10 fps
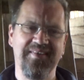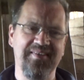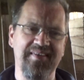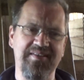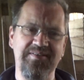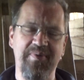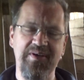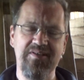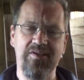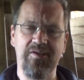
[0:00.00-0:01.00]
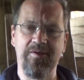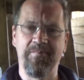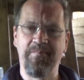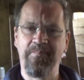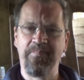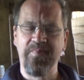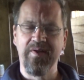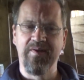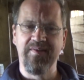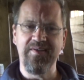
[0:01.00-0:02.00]
That's basically
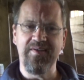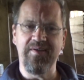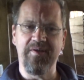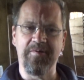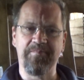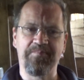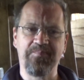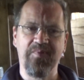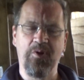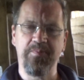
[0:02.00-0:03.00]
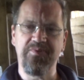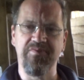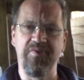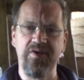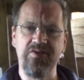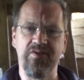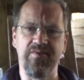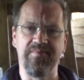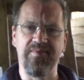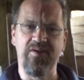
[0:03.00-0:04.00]
the
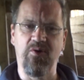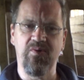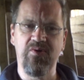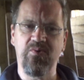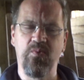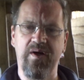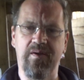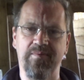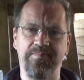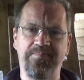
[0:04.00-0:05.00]
observation. They don't look well.